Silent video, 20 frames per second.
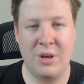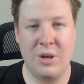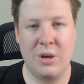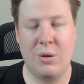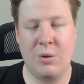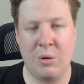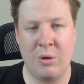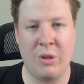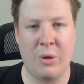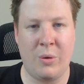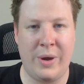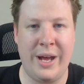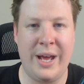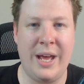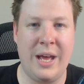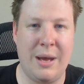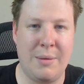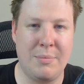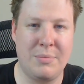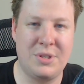all the way
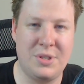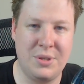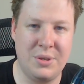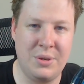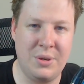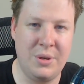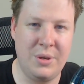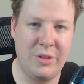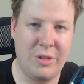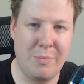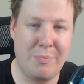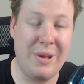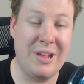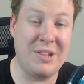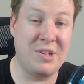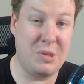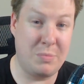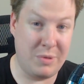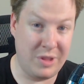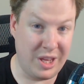up to the
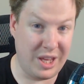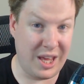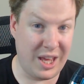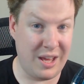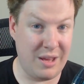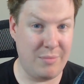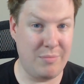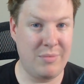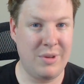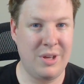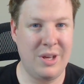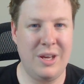best ship in the game,